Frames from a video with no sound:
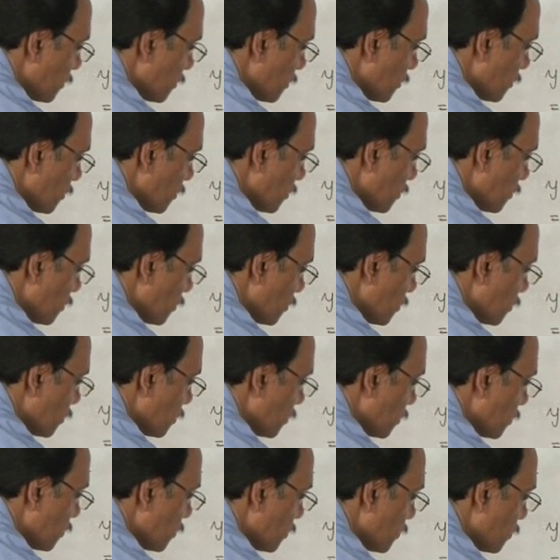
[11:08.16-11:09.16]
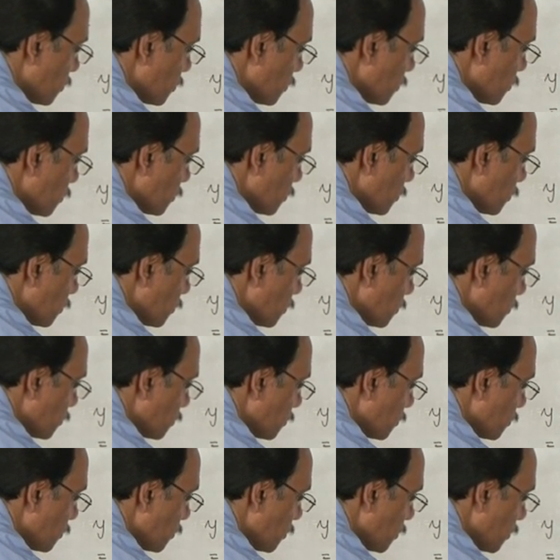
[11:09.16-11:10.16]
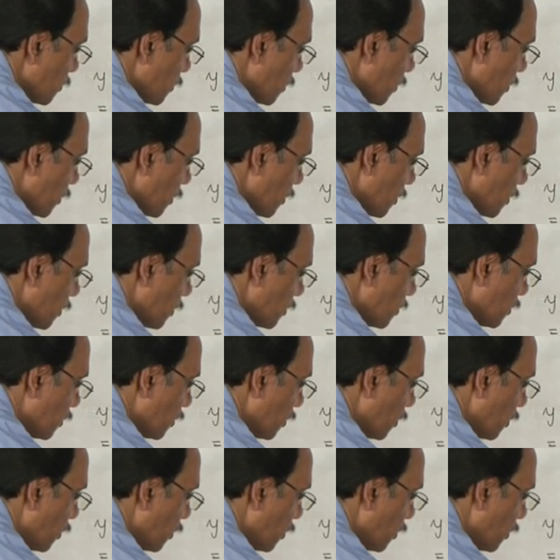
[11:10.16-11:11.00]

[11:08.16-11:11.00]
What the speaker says: Nobody speaks.